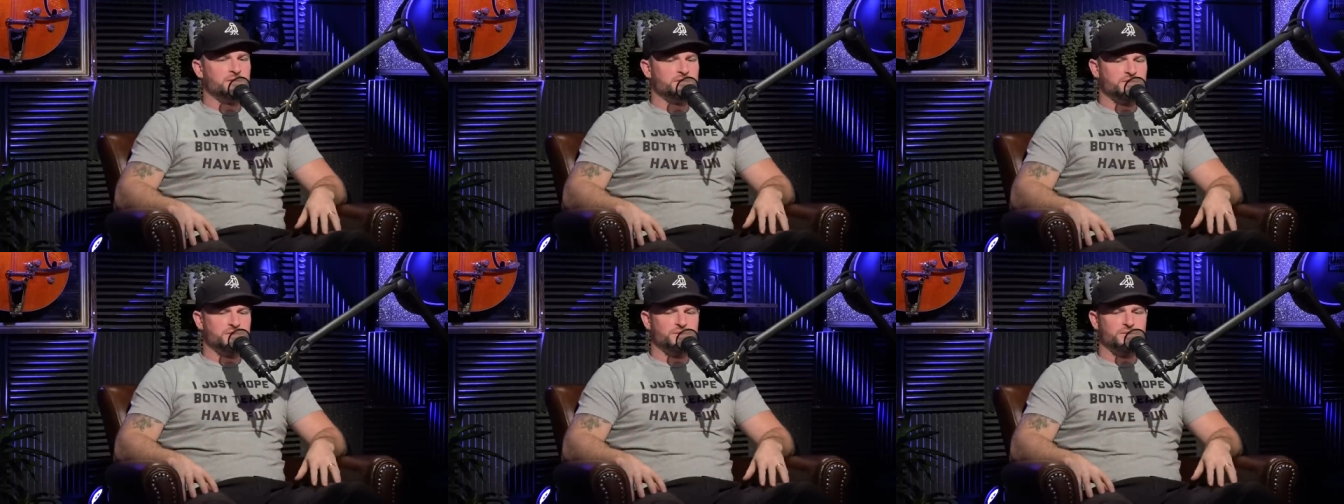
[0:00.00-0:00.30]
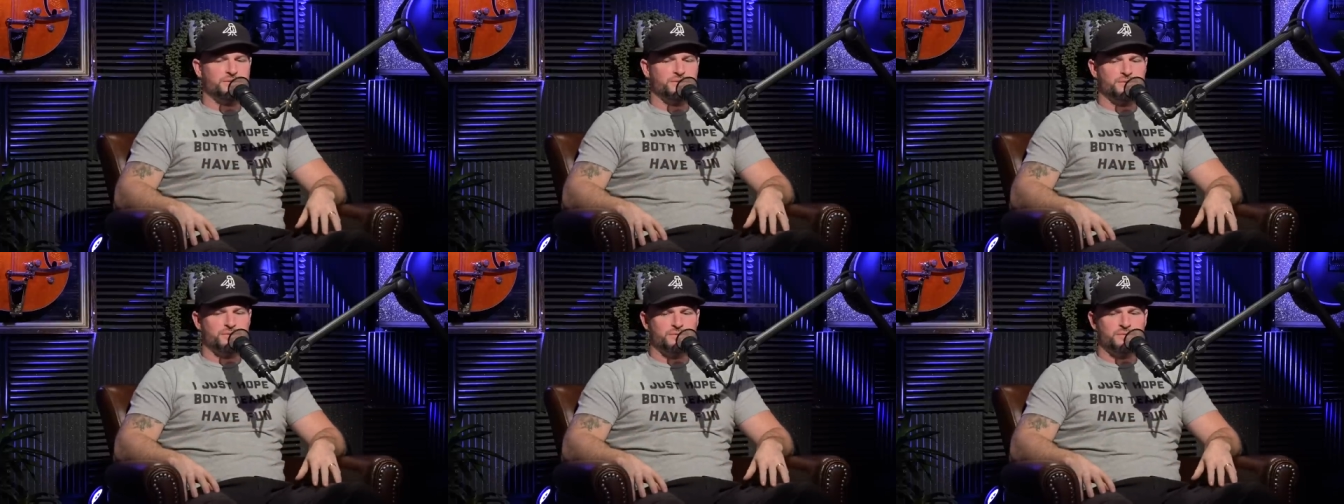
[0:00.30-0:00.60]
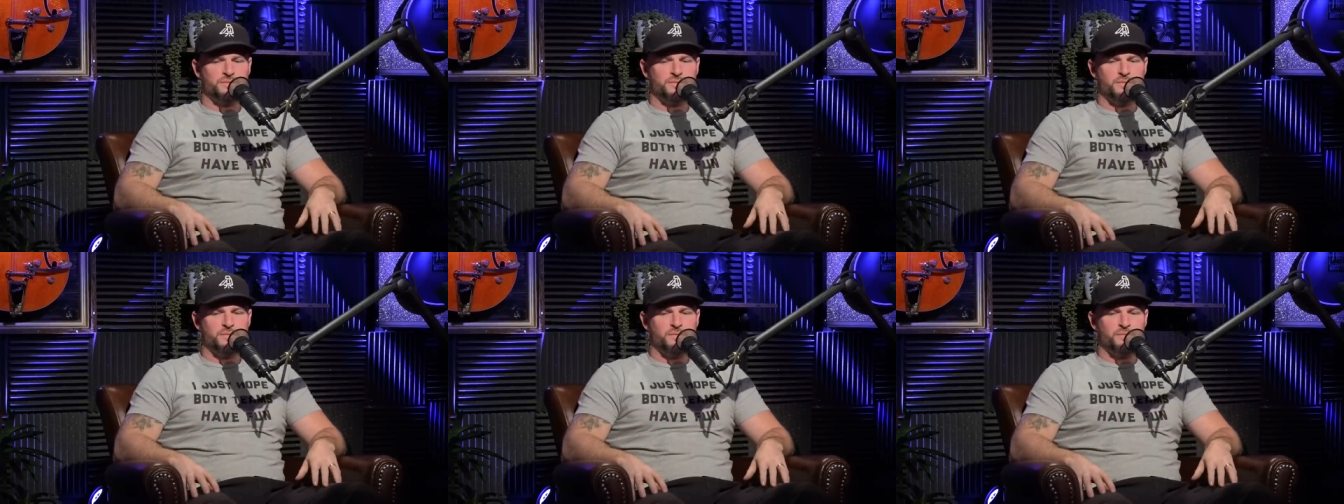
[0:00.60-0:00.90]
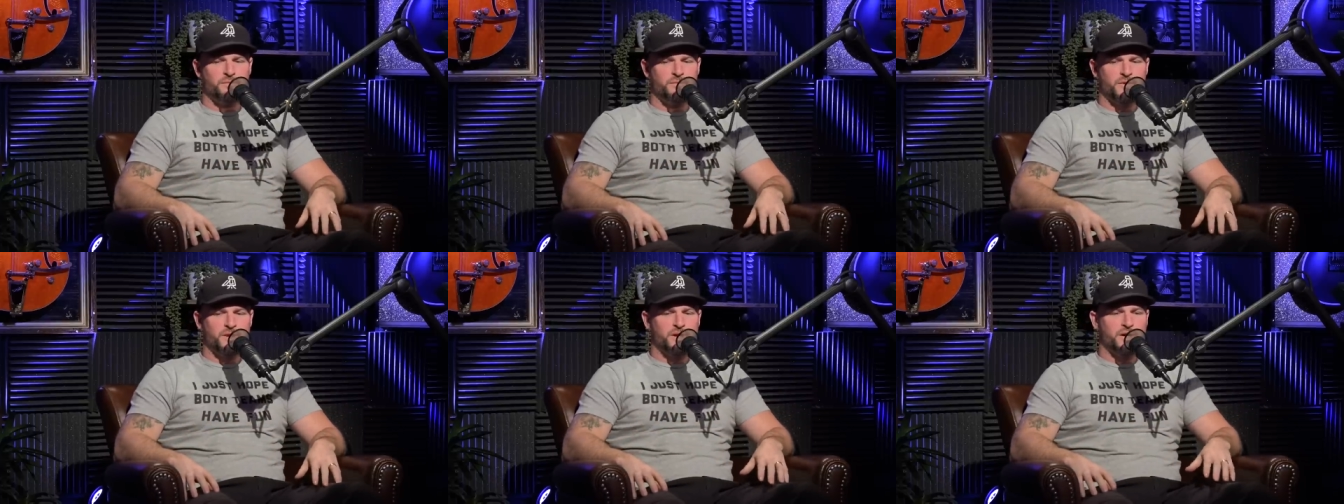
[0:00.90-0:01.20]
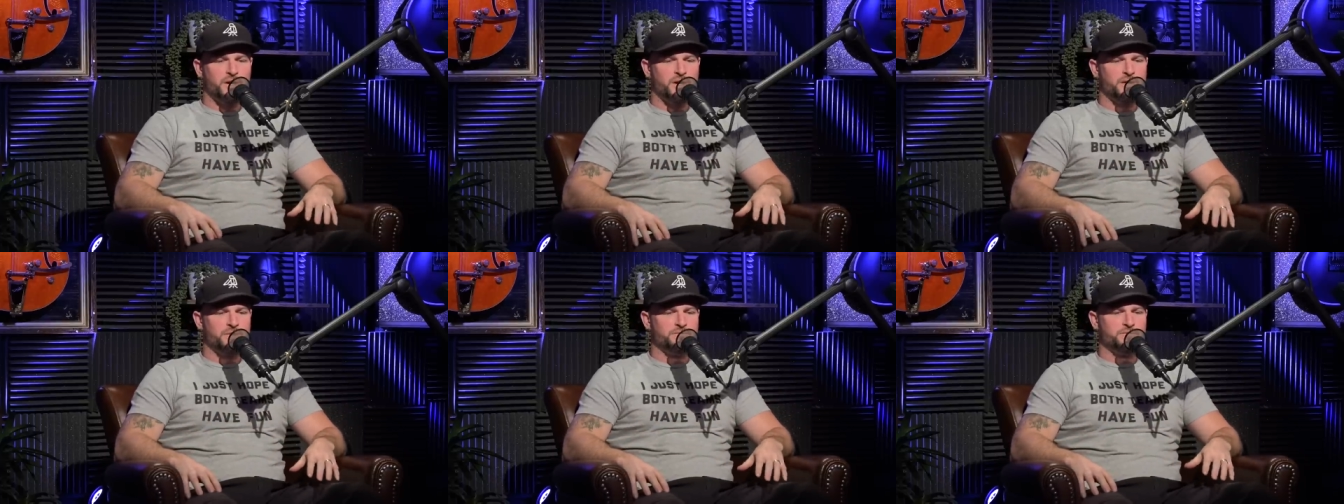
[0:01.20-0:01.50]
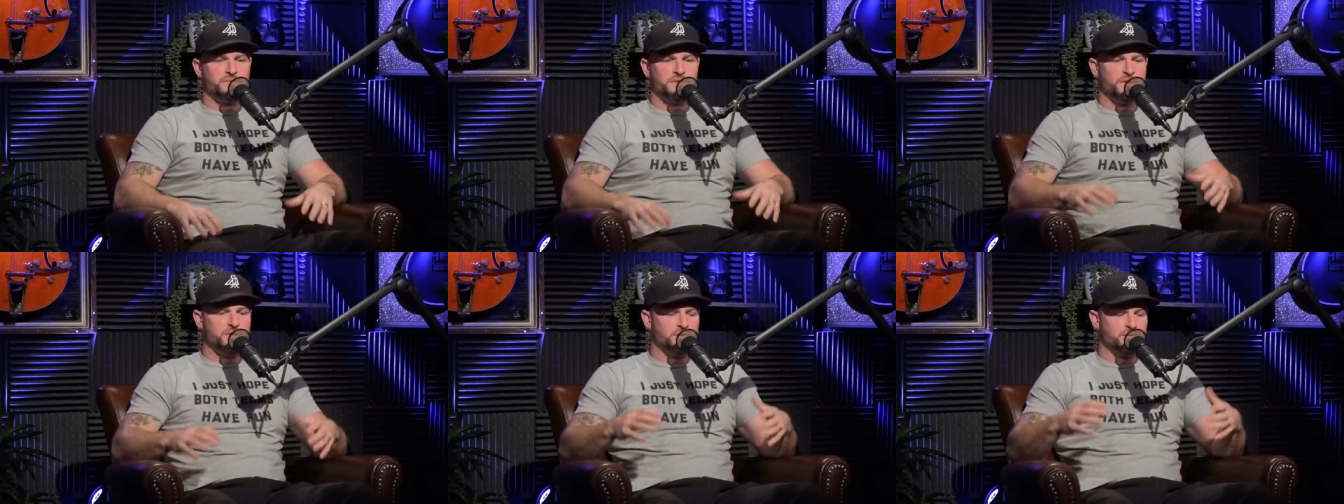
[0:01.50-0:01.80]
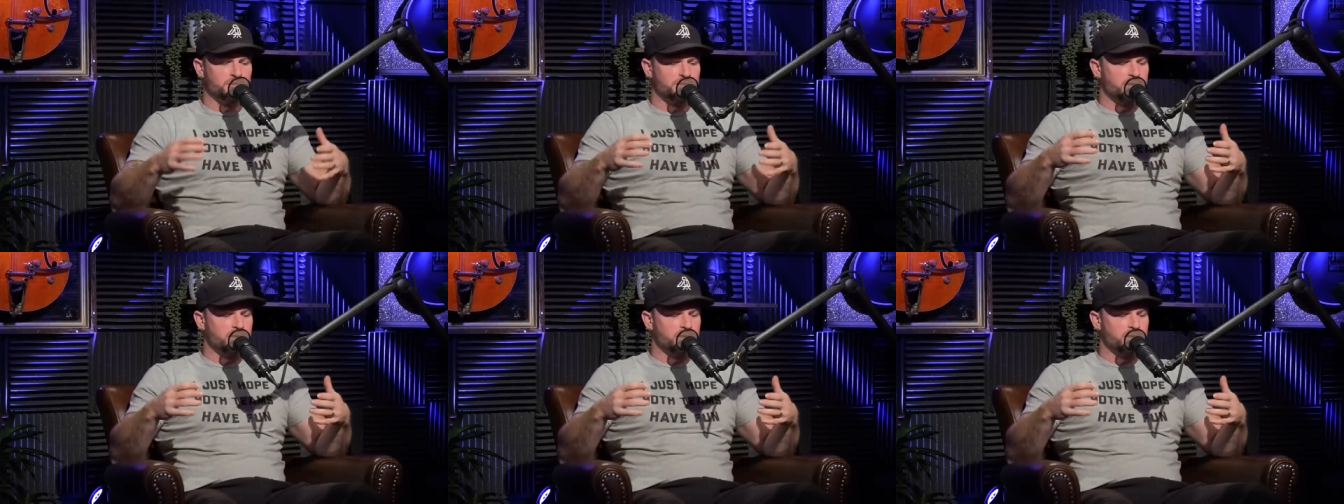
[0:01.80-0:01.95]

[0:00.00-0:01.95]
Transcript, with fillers: to um, you know,